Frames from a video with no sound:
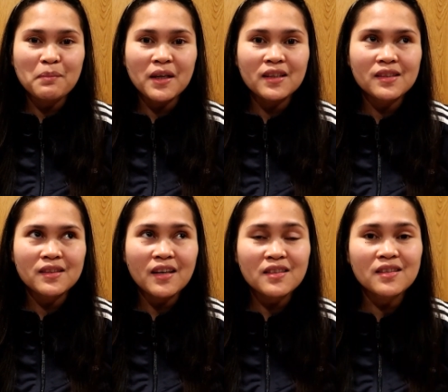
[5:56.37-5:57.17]
me
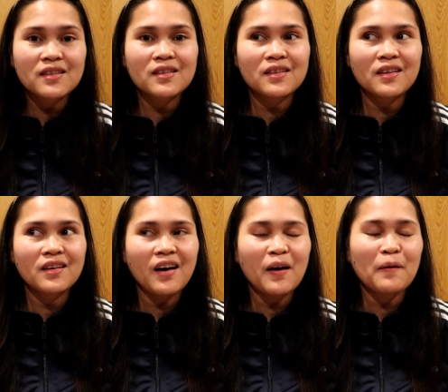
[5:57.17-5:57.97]
6
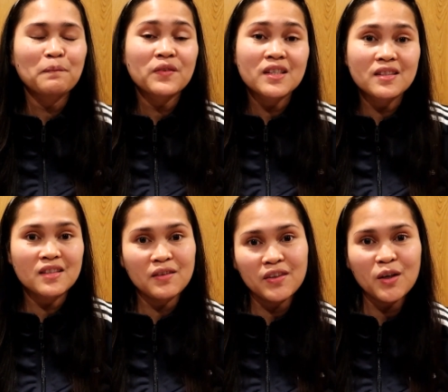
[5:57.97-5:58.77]

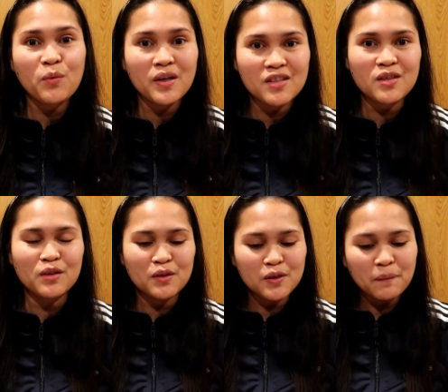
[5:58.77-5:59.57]
civic
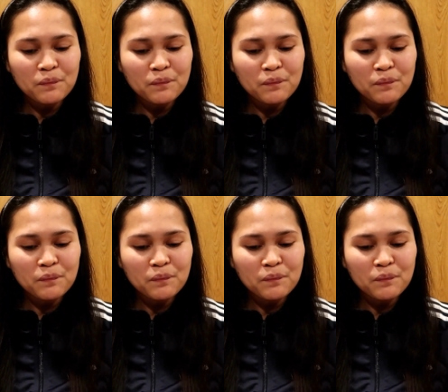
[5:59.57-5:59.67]
questions.